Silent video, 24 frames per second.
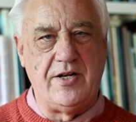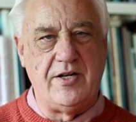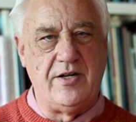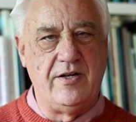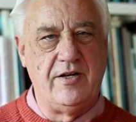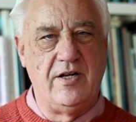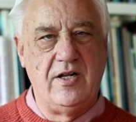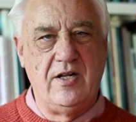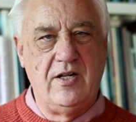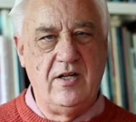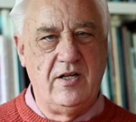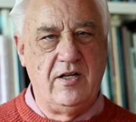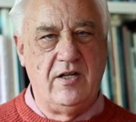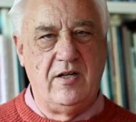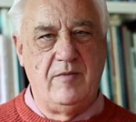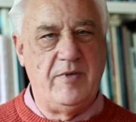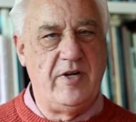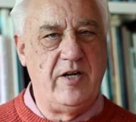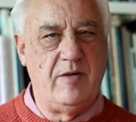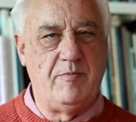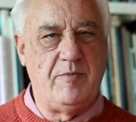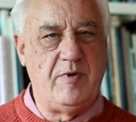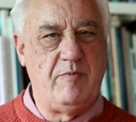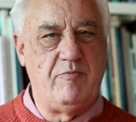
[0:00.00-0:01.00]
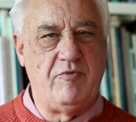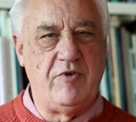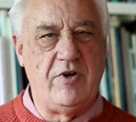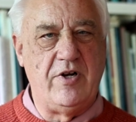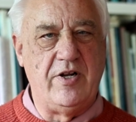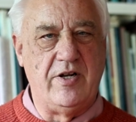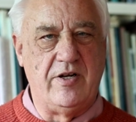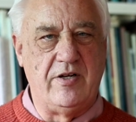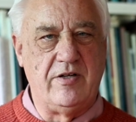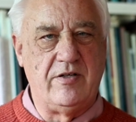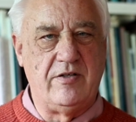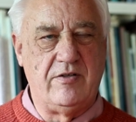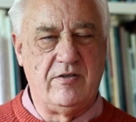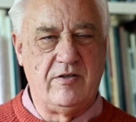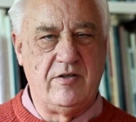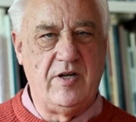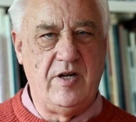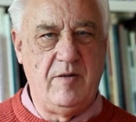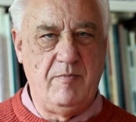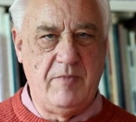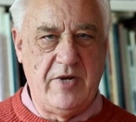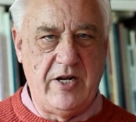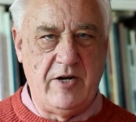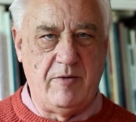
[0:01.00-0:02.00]
And it may not be brilliant,
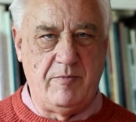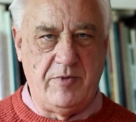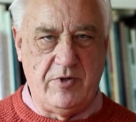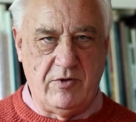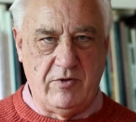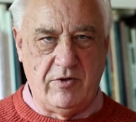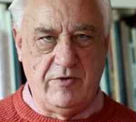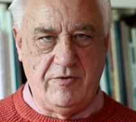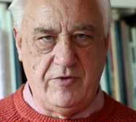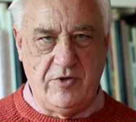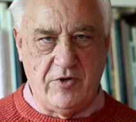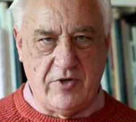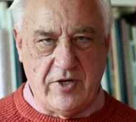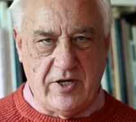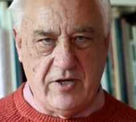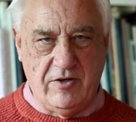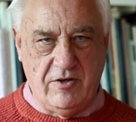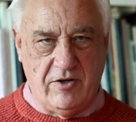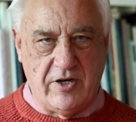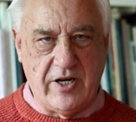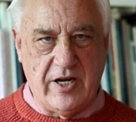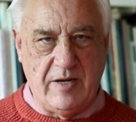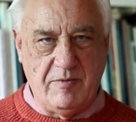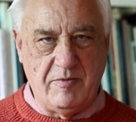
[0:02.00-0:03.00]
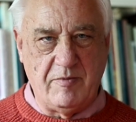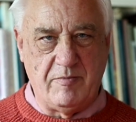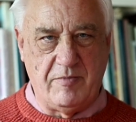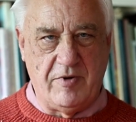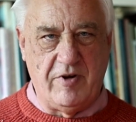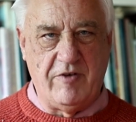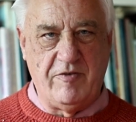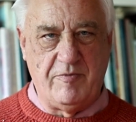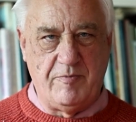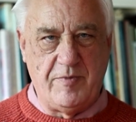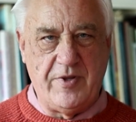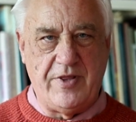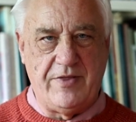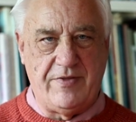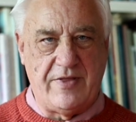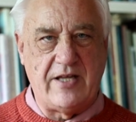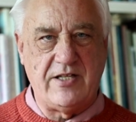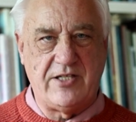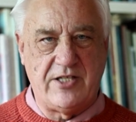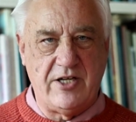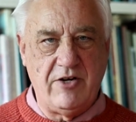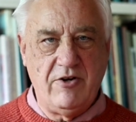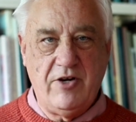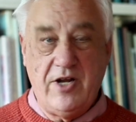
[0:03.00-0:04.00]
and it may not be all of you're capable of, but
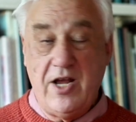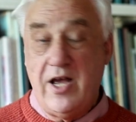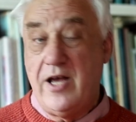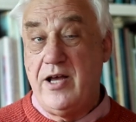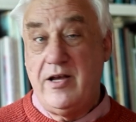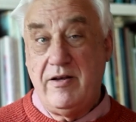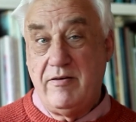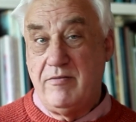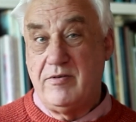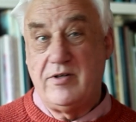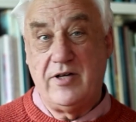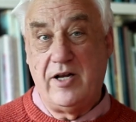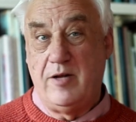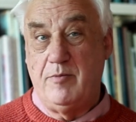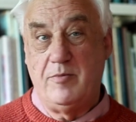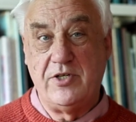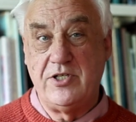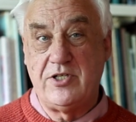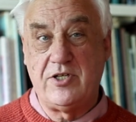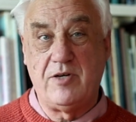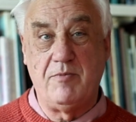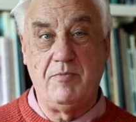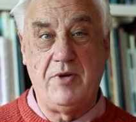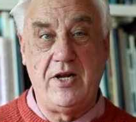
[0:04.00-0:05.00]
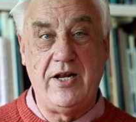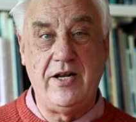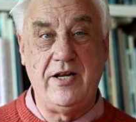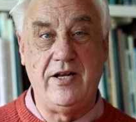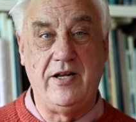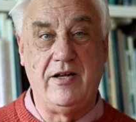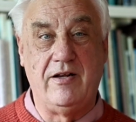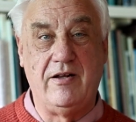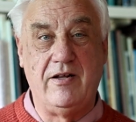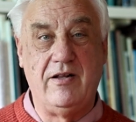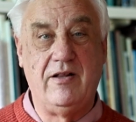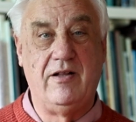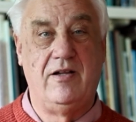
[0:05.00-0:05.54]
that's okay. No one's complaining.